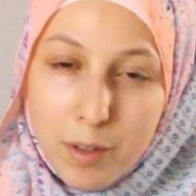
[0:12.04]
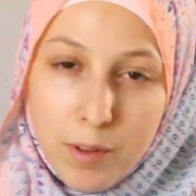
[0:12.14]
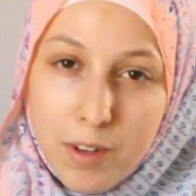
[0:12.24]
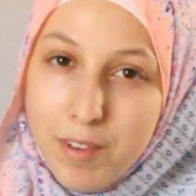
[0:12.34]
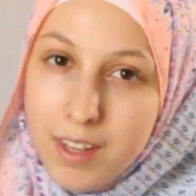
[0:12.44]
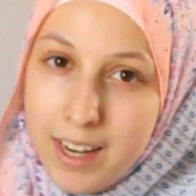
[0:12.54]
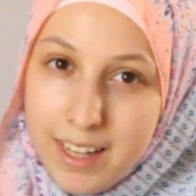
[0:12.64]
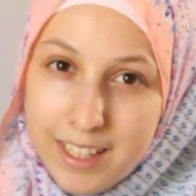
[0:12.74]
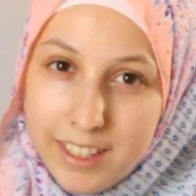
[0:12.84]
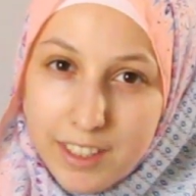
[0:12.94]
it when you feel
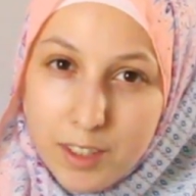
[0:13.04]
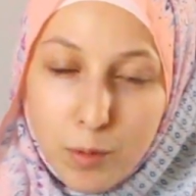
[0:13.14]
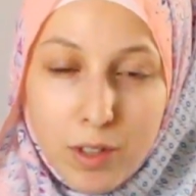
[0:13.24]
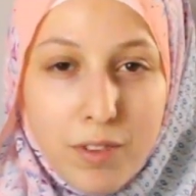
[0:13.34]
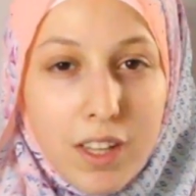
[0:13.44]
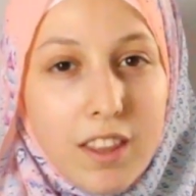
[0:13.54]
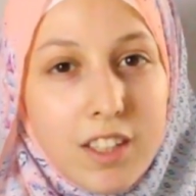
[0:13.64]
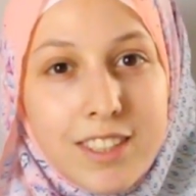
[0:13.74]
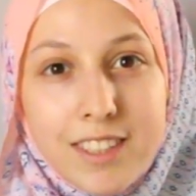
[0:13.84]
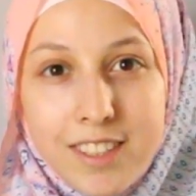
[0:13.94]
at ease? When you feel like
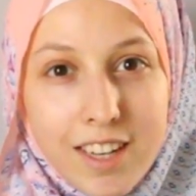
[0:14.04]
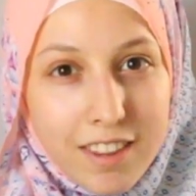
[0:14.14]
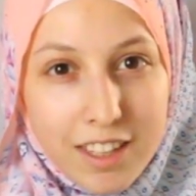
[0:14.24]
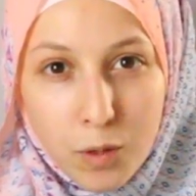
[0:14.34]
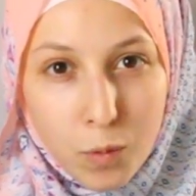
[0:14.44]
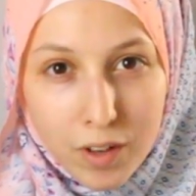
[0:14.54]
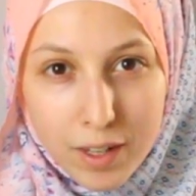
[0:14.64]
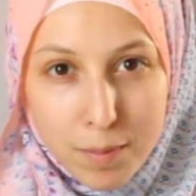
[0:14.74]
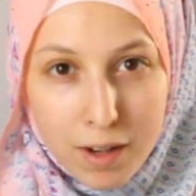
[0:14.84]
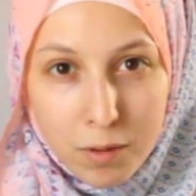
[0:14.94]
there's nothing to
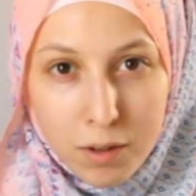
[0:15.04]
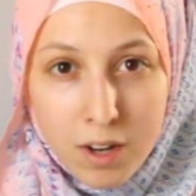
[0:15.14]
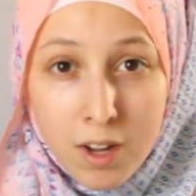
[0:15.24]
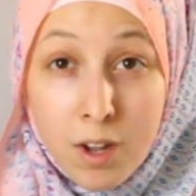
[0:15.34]
worry about?